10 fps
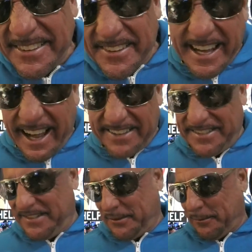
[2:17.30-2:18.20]
a little cock
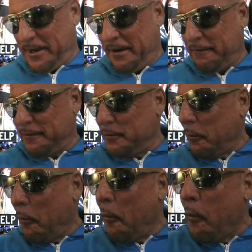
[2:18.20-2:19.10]
teaser right here for
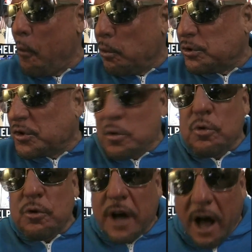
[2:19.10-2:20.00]
you old
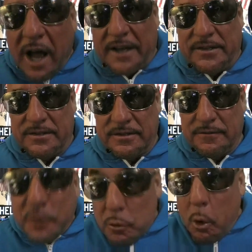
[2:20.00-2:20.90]
school guys.
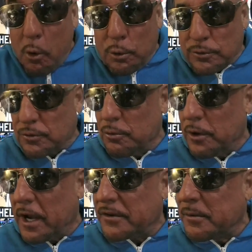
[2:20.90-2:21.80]
For you old school
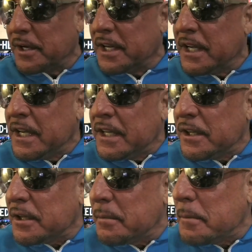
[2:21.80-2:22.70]
guys. I'm going to,
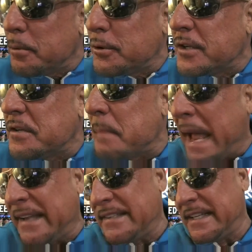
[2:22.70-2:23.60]
look, let me push this
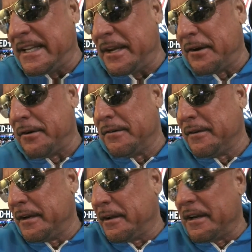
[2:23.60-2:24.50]
magazine here.
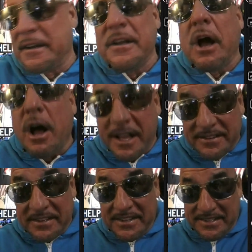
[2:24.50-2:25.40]
Wait, I'll get
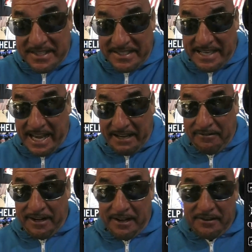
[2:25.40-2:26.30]
to this in a second
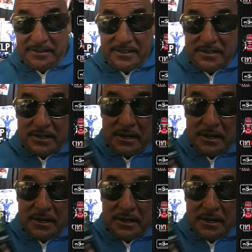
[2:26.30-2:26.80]
right here. This is